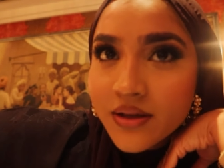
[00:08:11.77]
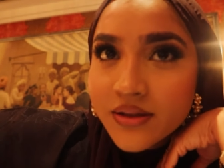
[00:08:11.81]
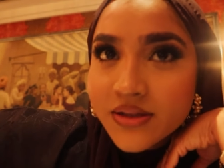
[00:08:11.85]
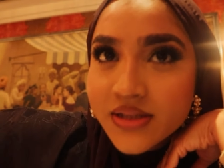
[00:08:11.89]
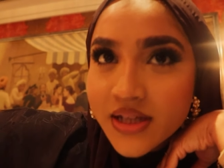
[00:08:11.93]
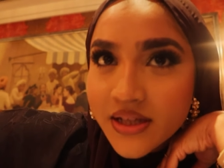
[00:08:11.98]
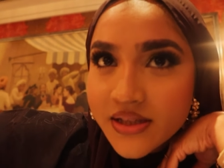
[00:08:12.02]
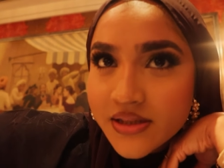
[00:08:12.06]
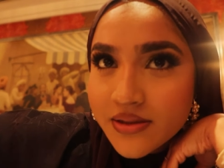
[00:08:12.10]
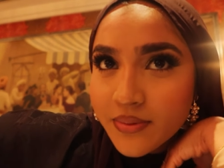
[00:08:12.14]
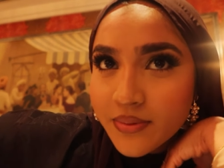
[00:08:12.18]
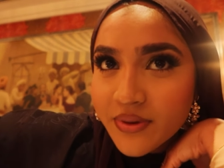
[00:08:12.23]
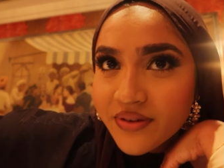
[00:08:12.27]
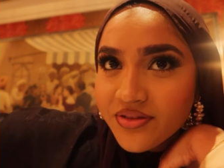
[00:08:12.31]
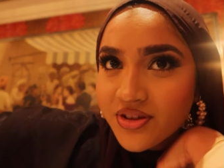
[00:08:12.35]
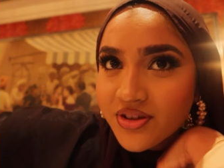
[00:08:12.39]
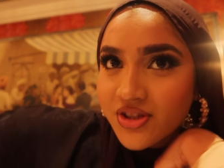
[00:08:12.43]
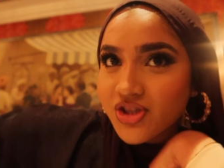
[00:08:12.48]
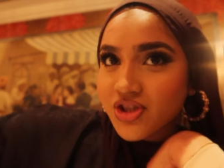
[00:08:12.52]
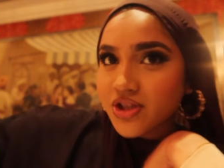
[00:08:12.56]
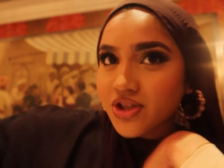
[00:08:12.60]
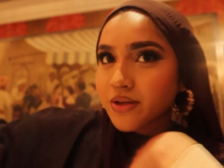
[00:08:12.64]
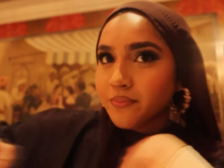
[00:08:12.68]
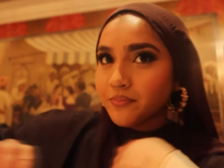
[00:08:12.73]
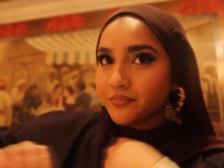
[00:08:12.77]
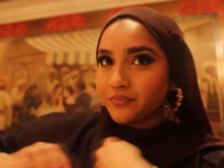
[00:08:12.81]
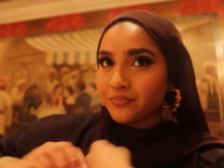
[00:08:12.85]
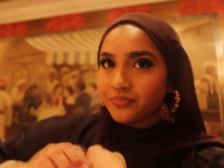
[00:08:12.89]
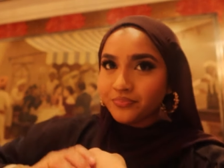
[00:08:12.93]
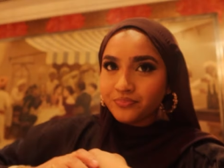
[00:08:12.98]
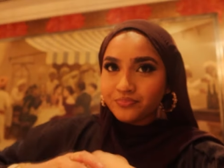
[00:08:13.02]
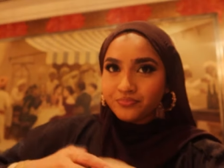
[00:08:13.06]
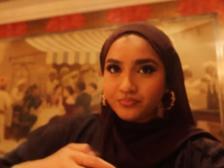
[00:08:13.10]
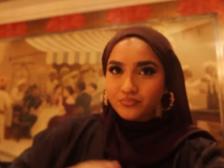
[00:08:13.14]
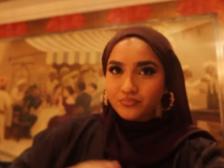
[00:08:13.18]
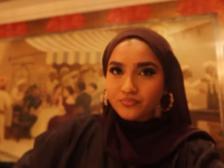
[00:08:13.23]
tastes a bit fishy.
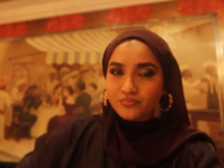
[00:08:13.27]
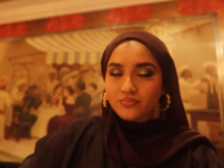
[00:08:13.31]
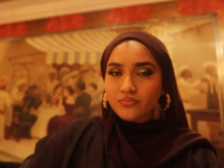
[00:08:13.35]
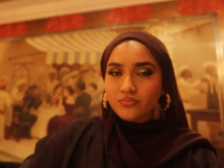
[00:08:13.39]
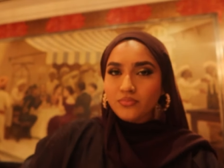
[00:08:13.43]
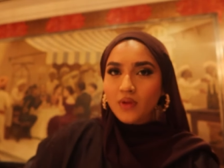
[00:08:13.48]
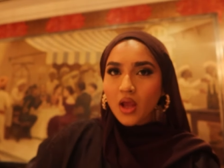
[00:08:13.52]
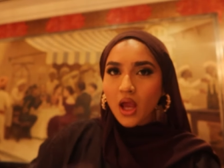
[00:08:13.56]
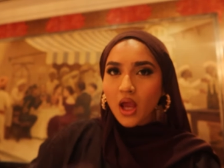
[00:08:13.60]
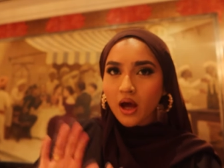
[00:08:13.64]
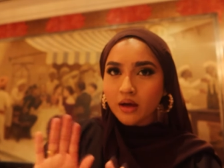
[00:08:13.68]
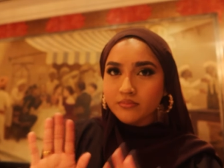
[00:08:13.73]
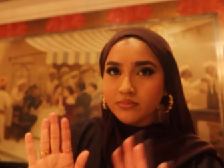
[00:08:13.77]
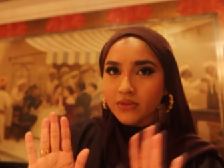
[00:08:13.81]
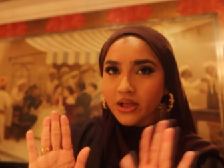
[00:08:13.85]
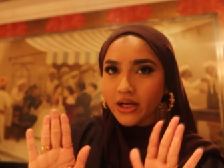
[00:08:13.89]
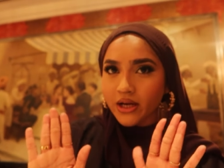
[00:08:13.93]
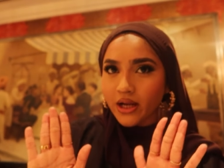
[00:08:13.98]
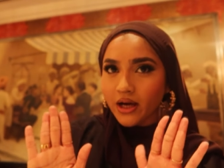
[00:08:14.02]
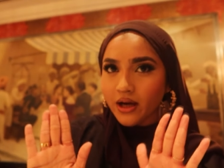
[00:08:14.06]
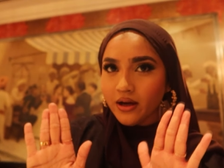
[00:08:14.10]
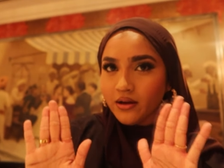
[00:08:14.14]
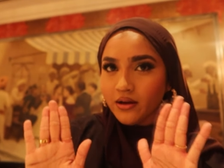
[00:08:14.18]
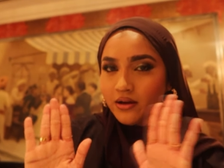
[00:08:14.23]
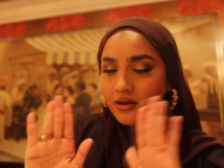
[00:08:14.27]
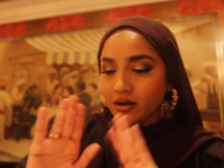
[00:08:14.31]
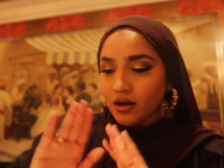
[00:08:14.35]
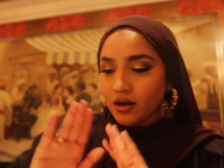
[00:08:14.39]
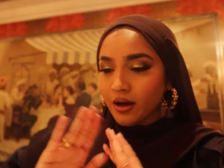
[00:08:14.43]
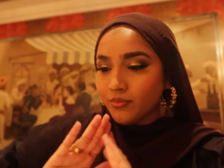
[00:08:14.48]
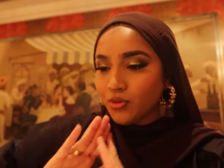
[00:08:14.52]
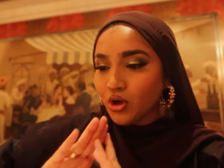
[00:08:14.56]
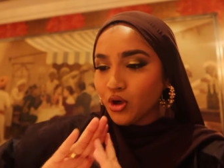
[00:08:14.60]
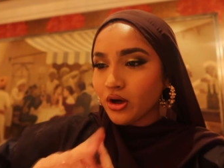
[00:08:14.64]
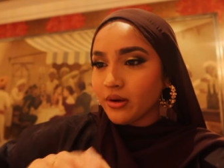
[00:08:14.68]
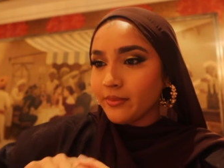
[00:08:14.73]
Alhamdulillah,
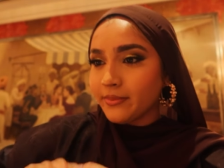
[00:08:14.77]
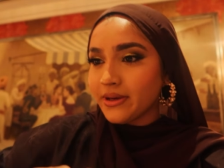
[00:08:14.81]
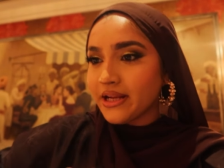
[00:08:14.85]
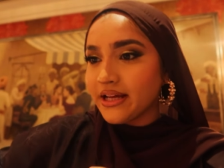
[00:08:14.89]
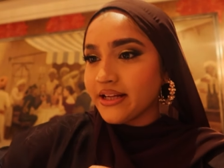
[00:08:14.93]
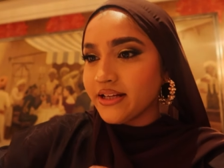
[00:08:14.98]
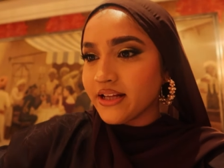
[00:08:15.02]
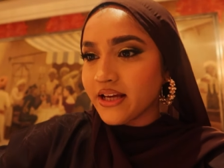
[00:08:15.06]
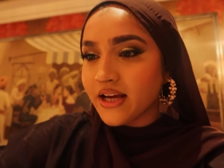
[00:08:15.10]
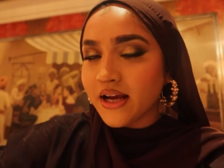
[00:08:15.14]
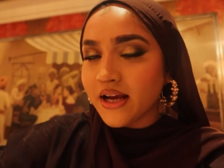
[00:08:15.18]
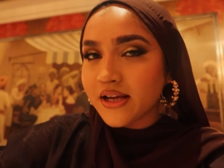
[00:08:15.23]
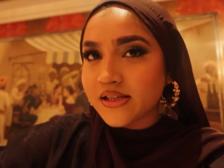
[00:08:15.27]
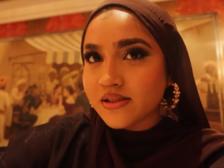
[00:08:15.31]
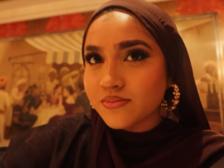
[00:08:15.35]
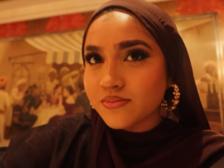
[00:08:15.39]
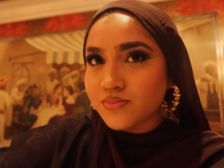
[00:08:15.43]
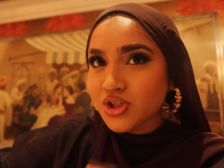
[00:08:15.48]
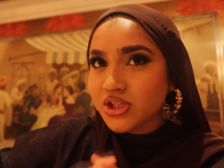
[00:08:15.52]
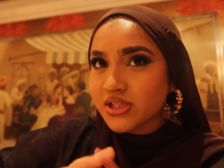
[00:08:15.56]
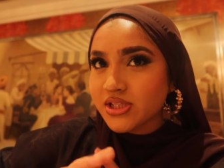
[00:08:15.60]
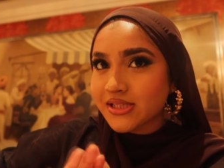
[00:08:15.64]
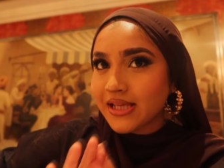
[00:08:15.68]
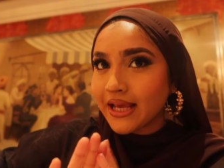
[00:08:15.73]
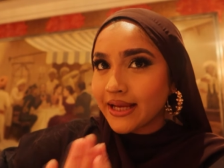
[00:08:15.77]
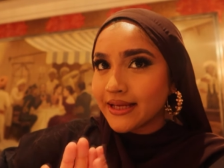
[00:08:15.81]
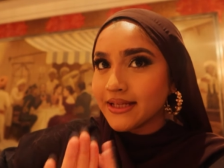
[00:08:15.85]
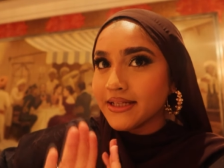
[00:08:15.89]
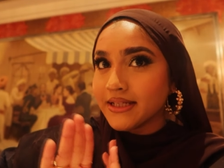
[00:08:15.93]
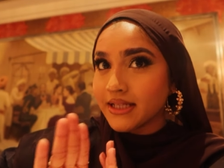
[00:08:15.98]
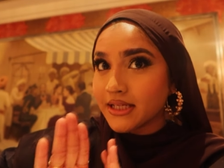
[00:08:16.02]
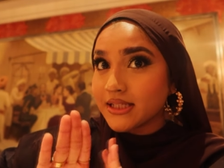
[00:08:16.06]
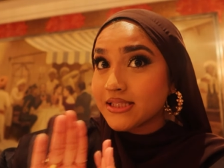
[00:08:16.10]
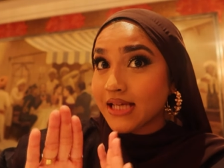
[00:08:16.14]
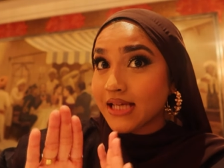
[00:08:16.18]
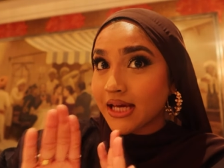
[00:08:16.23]
I'm not complaining, guys. I'm just saying
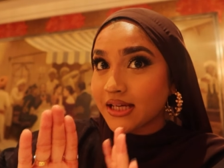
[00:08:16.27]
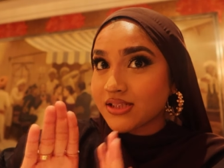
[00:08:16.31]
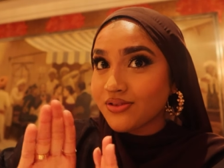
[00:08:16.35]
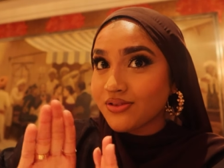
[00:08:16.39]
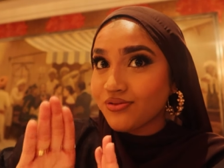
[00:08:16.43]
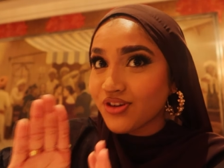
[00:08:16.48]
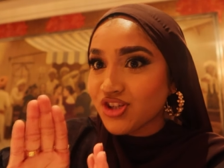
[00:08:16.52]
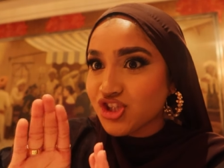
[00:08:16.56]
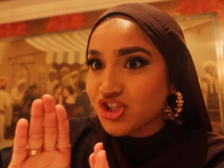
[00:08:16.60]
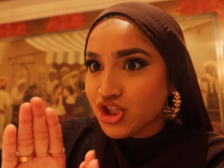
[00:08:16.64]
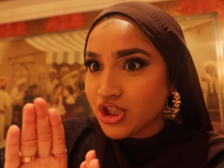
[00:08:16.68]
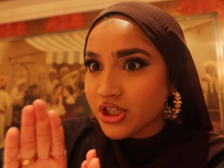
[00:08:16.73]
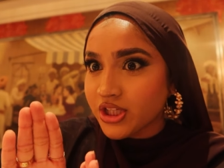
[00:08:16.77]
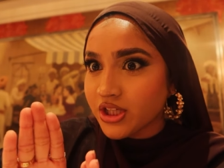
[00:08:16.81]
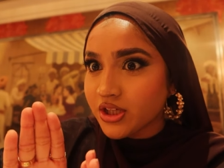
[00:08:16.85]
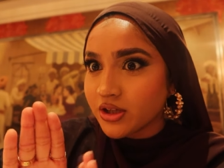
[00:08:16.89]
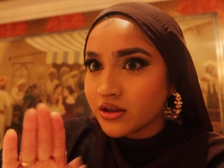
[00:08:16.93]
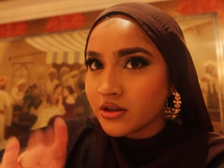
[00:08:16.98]
it tastes fishy.